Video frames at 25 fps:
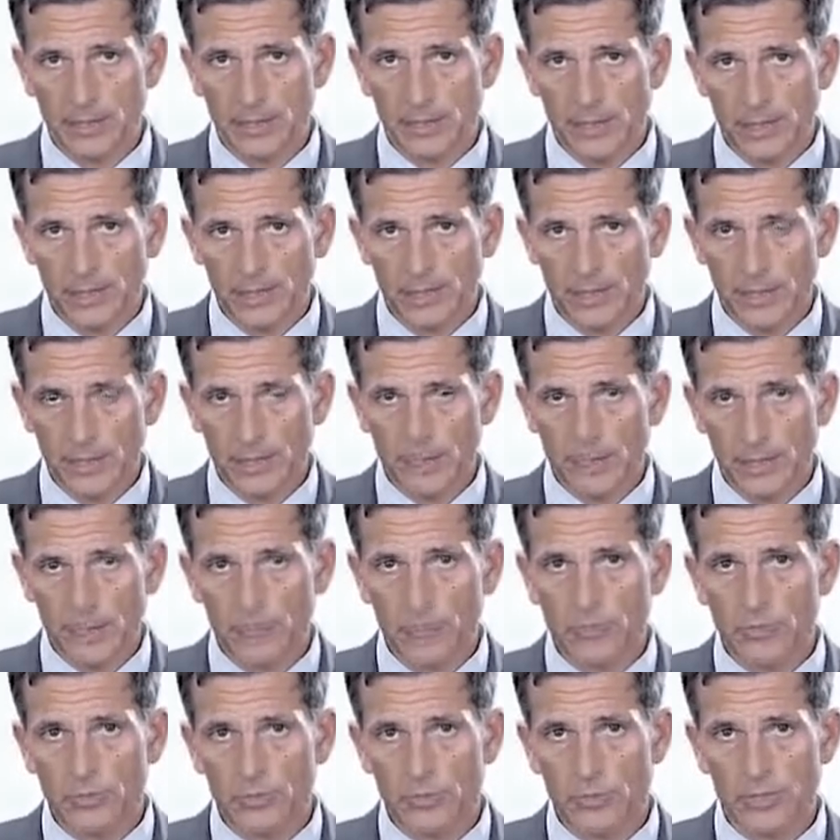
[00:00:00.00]
investment
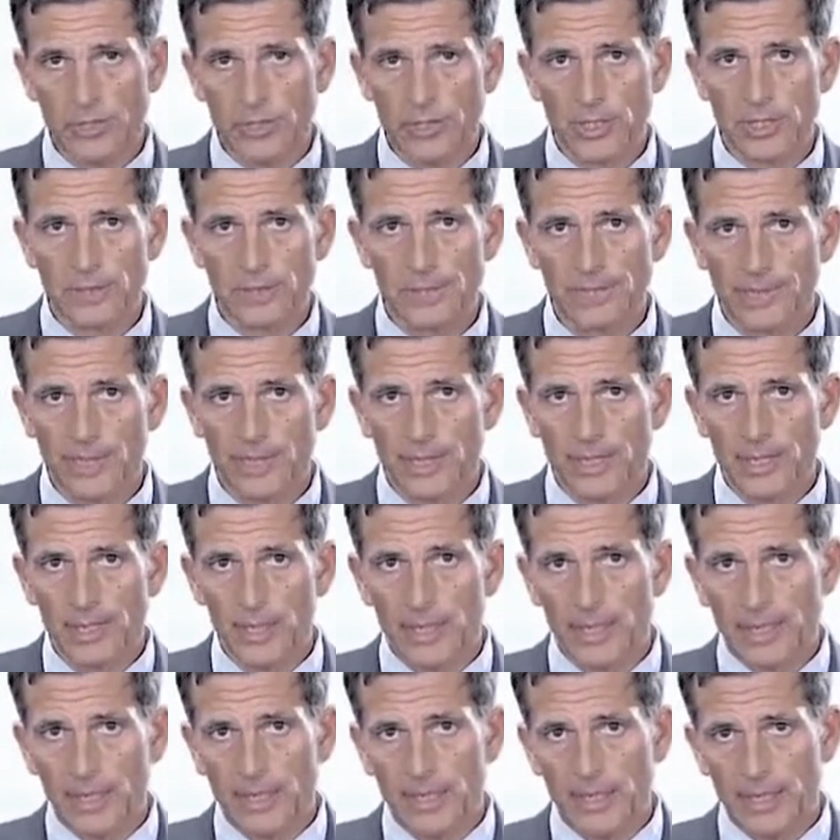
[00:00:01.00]
solutions.
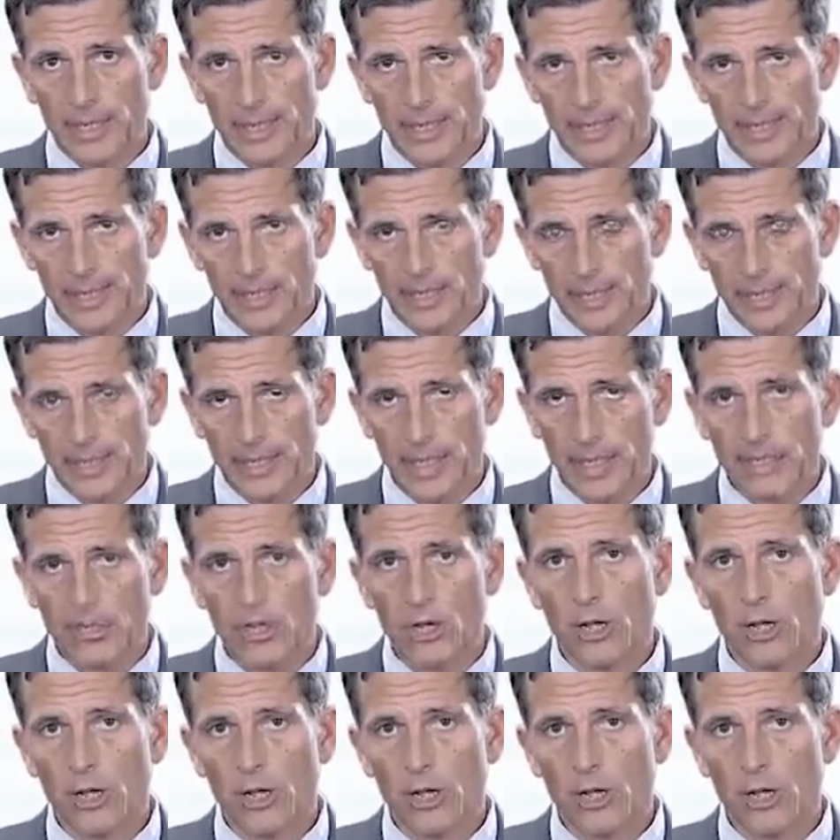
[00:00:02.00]
And that